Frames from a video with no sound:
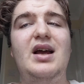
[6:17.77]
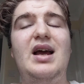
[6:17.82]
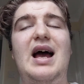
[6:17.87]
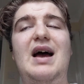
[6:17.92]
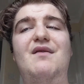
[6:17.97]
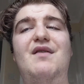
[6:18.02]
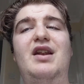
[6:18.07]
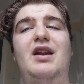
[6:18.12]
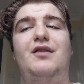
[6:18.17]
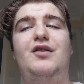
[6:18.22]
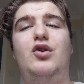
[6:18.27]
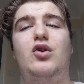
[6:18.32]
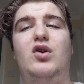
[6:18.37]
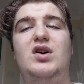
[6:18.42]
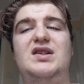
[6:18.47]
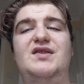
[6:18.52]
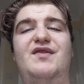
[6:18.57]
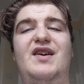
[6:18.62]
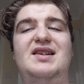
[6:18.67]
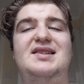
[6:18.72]
And then, of
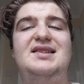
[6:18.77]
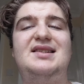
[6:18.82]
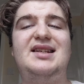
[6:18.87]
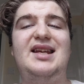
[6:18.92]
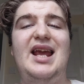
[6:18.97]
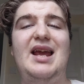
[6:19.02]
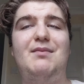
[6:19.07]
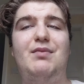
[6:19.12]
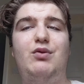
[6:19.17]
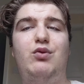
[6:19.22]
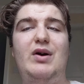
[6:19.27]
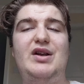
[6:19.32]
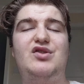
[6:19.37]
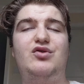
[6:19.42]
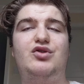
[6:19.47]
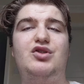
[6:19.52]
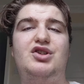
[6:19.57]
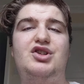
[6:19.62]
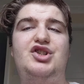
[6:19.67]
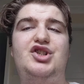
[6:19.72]
course, there's Skip, which
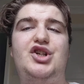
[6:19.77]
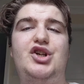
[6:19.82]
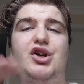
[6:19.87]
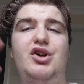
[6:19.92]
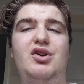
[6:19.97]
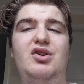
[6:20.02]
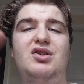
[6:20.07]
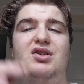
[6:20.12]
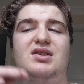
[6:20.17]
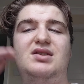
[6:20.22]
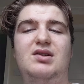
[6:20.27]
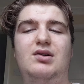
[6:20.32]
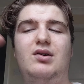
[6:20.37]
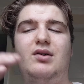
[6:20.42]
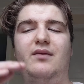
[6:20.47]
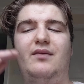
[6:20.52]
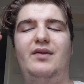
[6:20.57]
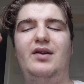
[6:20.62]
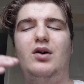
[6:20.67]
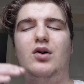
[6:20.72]
will just choose
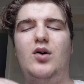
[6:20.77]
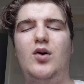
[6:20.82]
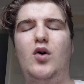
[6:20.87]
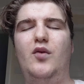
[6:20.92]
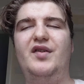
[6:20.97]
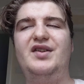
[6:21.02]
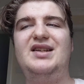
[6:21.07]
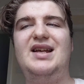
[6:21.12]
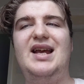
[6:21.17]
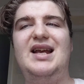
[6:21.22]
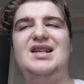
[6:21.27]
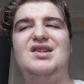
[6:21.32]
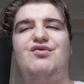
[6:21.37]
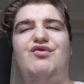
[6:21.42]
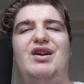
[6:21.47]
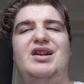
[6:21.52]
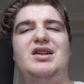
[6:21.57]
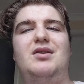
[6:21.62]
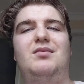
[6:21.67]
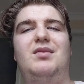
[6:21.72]
other dates
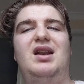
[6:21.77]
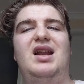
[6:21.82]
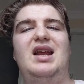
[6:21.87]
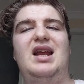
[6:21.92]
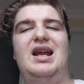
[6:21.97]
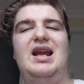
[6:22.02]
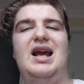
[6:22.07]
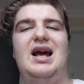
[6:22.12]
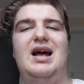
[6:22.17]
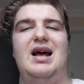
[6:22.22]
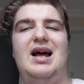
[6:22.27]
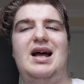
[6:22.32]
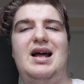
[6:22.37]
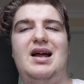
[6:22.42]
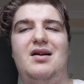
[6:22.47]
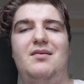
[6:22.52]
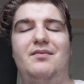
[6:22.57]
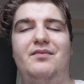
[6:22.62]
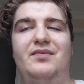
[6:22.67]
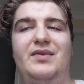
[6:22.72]
randomly
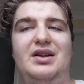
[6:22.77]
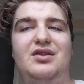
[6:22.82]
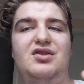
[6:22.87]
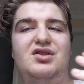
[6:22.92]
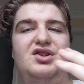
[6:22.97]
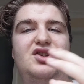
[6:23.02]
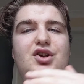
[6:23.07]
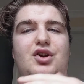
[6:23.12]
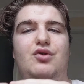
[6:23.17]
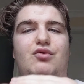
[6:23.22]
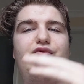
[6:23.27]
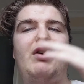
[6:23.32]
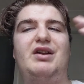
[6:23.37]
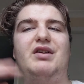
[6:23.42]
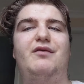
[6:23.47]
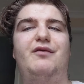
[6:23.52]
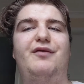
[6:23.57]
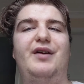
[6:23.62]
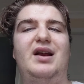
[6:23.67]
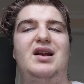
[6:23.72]
and just do
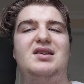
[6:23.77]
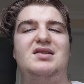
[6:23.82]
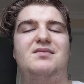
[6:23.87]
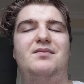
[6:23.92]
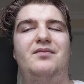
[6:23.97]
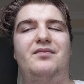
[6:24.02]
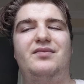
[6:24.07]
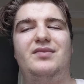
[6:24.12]
random things.